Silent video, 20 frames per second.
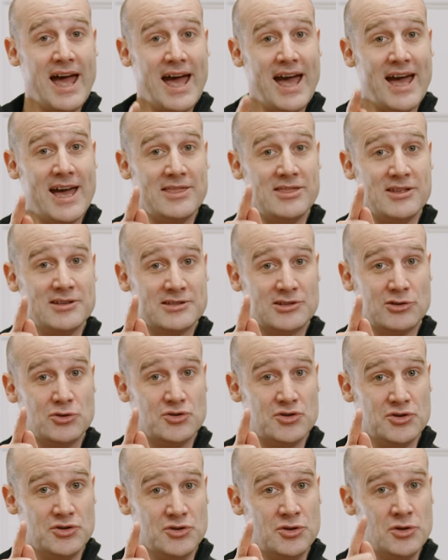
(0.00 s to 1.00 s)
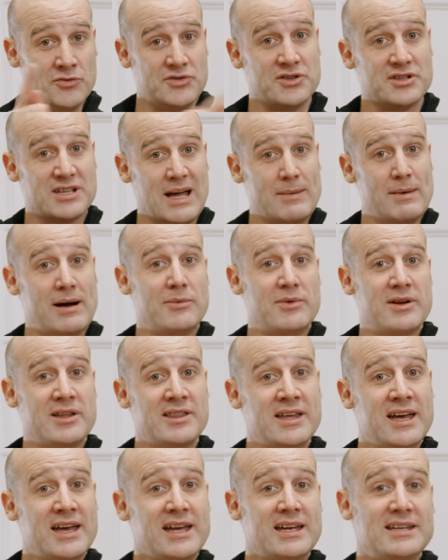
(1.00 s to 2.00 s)
and the solution you've just come up
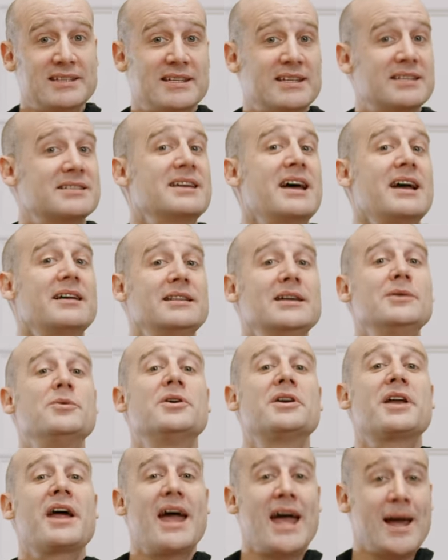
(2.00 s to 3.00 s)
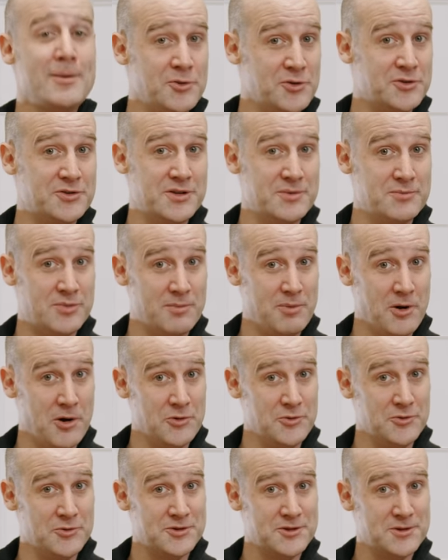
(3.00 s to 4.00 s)
with is exactly what Hamilton
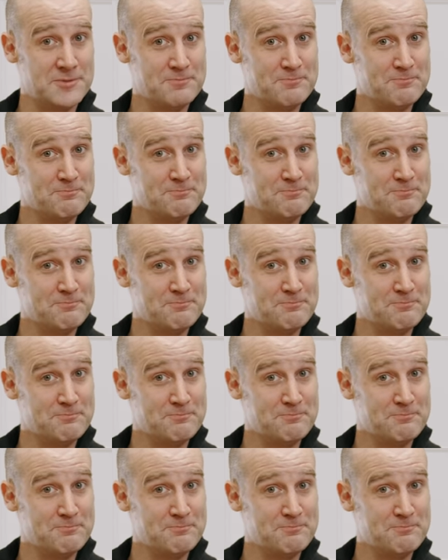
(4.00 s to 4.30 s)
proposed.